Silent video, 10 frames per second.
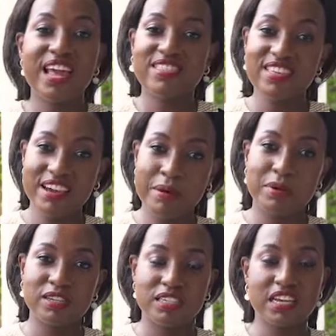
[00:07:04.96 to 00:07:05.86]
I think
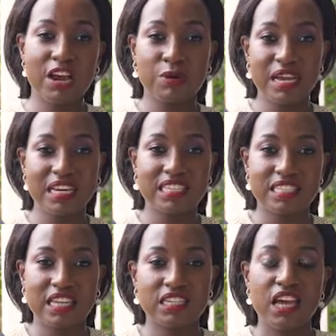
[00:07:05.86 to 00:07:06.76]
about it, I realize
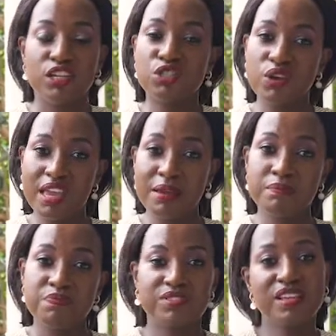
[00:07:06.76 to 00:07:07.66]
that to him,
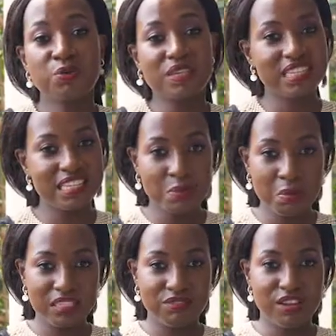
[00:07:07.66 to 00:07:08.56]
that was his
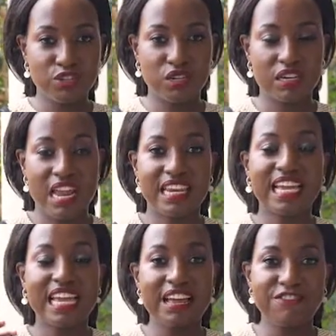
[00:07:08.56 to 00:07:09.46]
motivation.
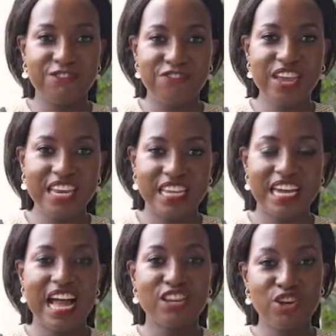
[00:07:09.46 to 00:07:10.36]
Like, feeling
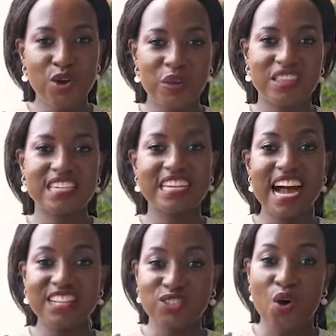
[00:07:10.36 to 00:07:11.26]
and knowing that he
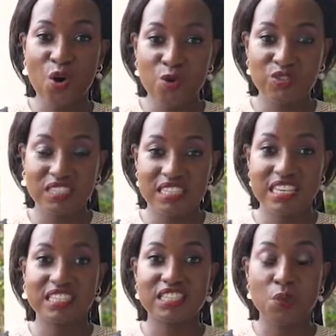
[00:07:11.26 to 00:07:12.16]
has all these
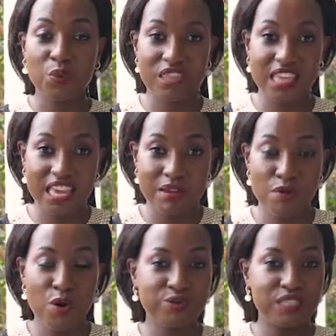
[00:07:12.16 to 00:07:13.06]
things with him,
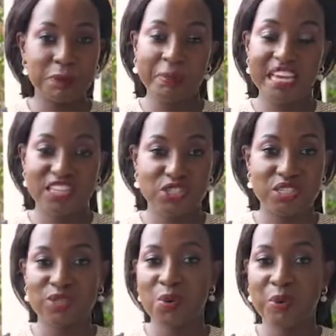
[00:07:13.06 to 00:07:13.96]
all these
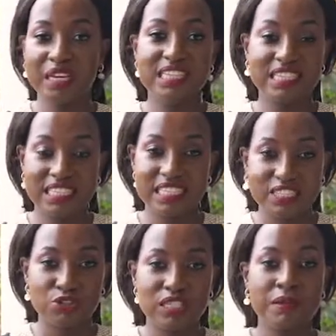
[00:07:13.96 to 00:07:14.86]
PhDs, all these
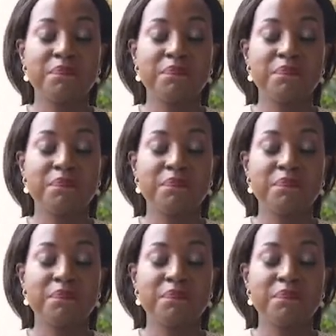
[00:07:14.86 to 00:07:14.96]
degrees,